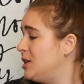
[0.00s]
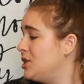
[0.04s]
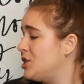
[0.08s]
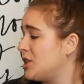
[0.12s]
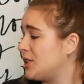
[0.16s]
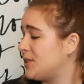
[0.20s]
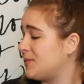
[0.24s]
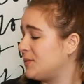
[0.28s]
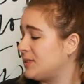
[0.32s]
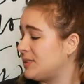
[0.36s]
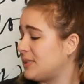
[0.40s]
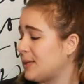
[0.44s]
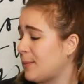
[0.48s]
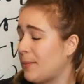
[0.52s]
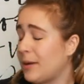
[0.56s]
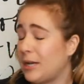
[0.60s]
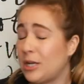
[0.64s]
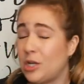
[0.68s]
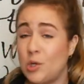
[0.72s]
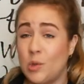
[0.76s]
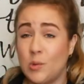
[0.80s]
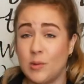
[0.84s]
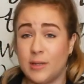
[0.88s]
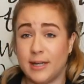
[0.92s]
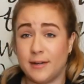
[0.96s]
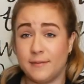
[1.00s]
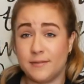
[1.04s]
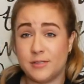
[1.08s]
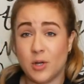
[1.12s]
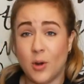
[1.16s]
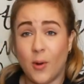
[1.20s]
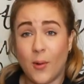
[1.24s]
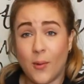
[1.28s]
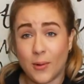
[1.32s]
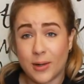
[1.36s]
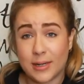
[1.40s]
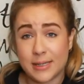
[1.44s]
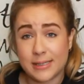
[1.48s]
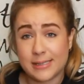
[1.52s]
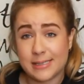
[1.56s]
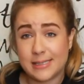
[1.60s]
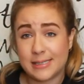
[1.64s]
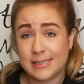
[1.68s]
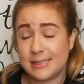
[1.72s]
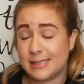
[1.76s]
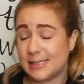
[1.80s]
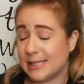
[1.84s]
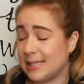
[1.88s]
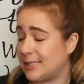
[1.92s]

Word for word: just for somebody who loves horses.